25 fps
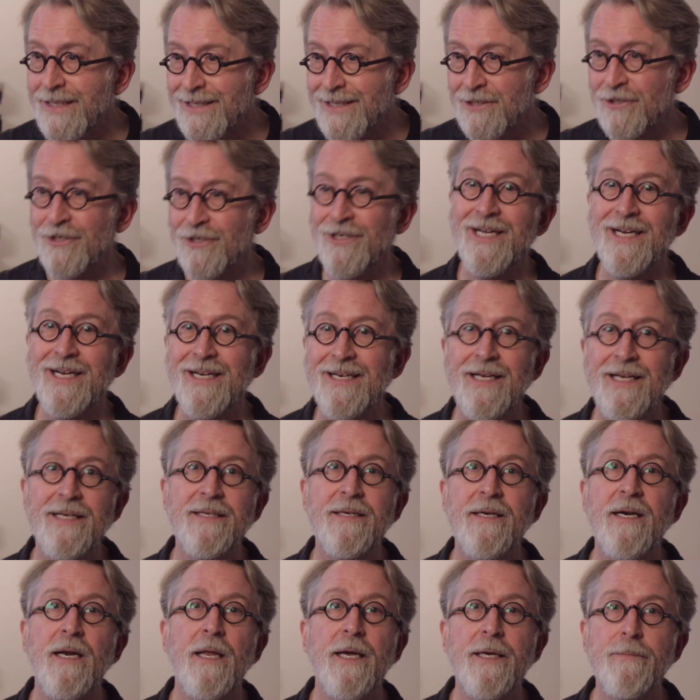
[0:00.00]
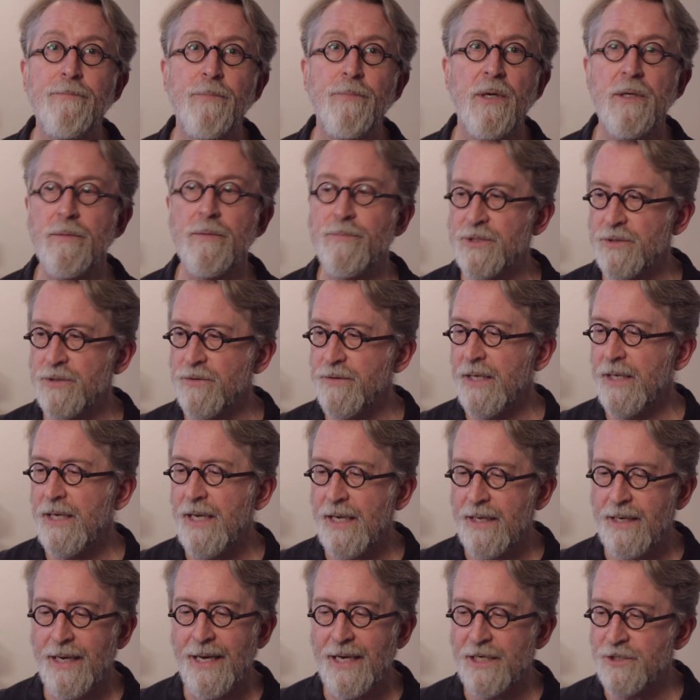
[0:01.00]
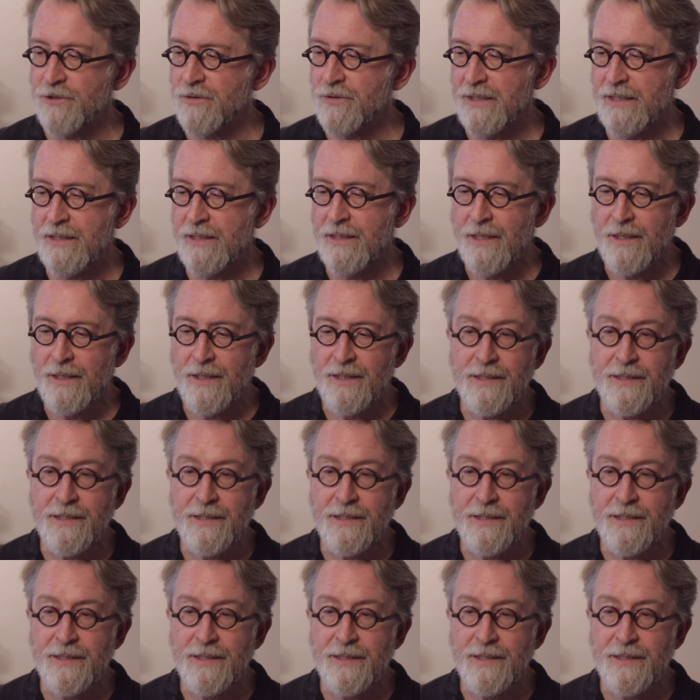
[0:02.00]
internet-connected light bulbs, so they had actually